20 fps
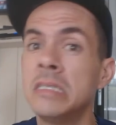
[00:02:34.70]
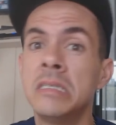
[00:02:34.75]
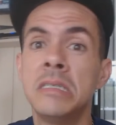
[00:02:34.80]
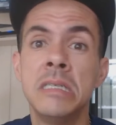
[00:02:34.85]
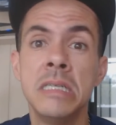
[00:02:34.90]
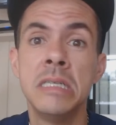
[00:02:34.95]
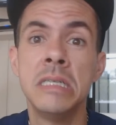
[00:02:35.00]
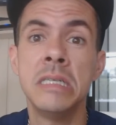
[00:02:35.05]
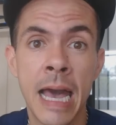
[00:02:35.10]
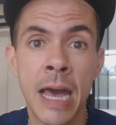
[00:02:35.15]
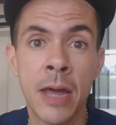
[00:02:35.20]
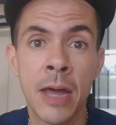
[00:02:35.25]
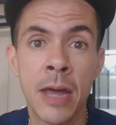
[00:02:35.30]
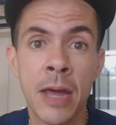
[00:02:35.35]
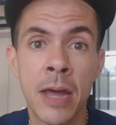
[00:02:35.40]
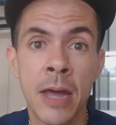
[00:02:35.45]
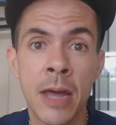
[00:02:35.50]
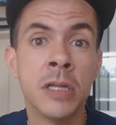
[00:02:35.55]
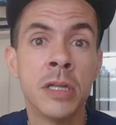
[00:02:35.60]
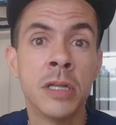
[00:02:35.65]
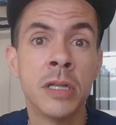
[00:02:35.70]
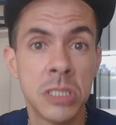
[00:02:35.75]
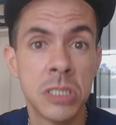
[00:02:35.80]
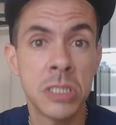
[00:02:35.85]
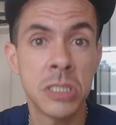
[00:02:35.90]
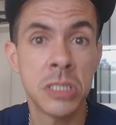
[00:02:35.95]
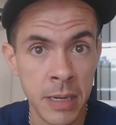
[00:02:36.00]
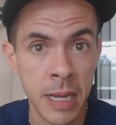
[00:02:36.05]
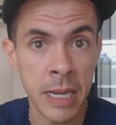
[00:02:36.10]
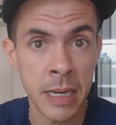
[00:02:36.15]
Seattle on a
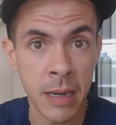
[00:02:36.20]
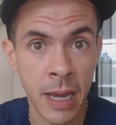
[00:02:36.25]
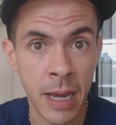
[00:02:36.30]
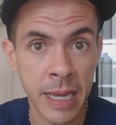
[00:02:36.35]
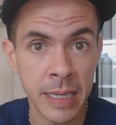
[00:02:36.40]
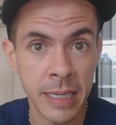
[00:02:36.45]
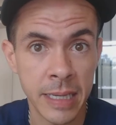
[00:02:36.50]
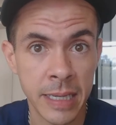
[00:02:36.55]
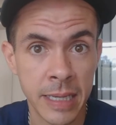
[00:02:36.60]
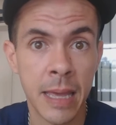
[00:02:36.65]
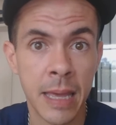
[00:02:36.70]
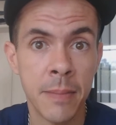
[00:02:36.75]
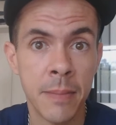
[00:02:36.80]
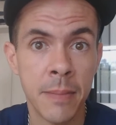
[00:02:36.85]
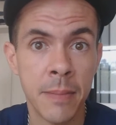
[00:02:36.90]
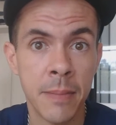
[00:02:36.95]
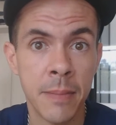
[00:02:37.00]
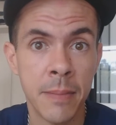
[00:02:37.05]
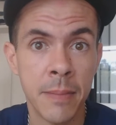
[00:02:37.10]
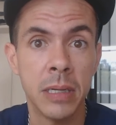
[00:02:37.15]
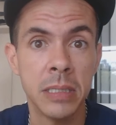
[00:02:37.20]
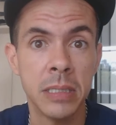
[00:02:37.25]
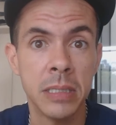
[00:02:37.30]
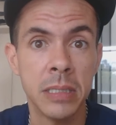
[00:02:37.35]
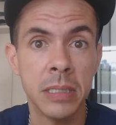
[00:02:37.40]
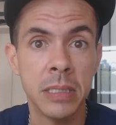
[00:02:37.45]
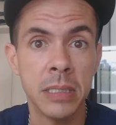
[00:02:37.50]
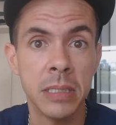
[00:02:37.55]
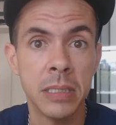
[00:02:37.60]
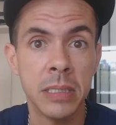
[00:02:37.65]
Sunday night game,
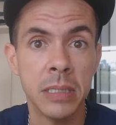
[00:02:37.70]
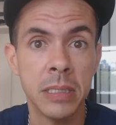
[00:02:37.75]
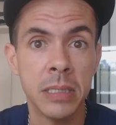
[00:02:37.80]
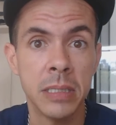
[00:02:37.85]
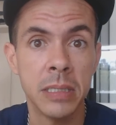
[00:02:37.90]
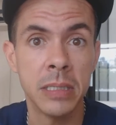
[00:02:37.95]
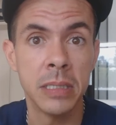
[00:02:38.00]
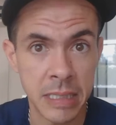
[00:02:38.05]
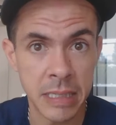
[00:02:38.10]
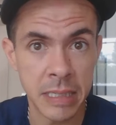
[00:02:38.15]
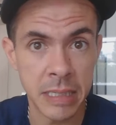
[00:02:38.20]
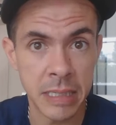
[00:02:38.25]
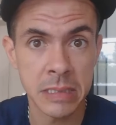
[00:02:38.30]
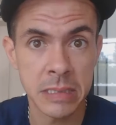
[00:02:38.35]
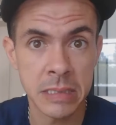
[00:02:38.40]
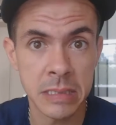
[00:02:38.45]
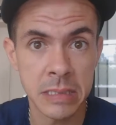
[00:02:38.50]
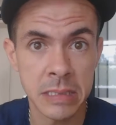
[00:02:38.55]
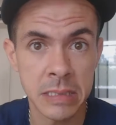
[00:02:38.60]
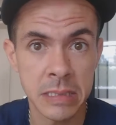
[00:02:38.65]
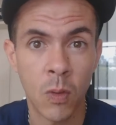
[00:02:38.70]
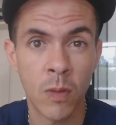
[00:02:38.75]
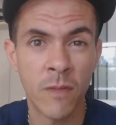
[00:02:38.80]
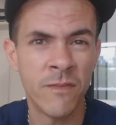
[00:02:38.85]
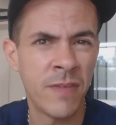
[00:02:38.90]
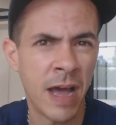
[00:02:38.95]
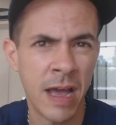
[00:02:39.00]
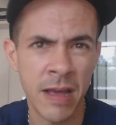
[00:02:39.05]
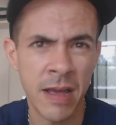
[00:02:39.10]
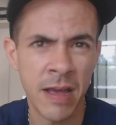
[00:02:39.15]
+6
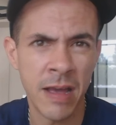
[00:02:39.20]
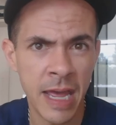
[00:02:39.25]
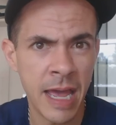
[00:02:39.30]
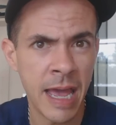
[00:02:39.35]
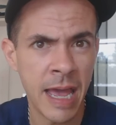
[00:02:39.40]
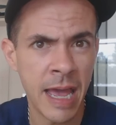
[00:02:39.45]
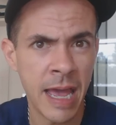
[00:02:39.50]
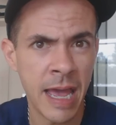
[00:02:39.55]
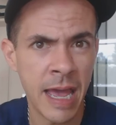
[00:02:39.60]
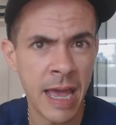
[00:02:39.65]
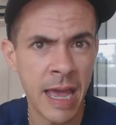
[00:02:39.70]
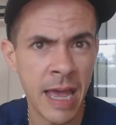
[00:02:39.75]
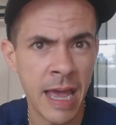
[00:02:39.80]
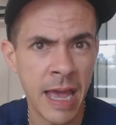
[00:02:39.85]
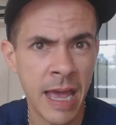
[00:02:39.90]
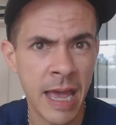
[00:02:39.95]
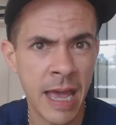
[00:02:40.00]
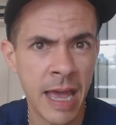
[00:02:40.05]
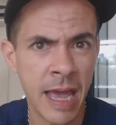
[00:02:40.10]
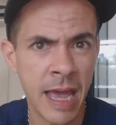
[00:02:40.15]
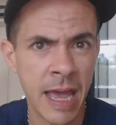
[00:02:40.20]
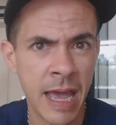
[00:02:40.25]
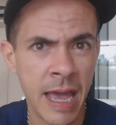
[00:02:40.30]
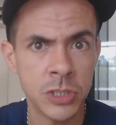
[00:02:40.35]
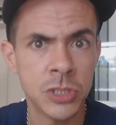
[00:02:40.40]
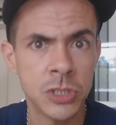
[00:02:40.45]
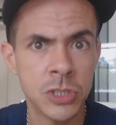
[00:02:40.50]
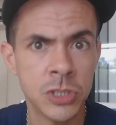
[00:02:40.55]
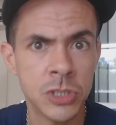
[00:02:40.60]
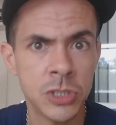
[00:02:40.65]
or 5.5,
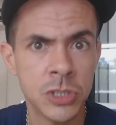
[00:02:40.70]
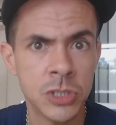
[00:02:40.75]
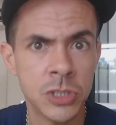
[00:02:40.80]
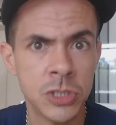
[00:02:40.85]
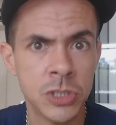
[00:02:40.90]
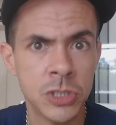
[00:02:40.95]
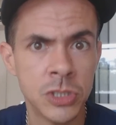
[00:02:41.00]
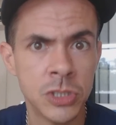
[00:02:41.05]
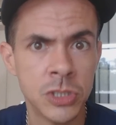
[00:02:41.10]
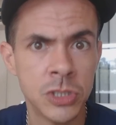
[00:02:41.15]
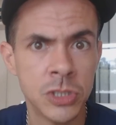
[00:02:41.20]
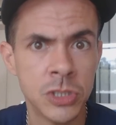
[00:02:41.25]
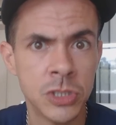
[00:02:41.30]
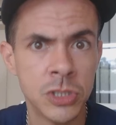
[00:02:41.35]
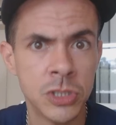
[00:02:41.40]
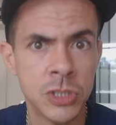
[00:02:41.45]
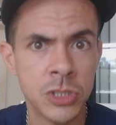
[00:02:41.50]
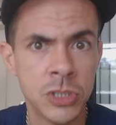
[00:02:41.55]
one straight up.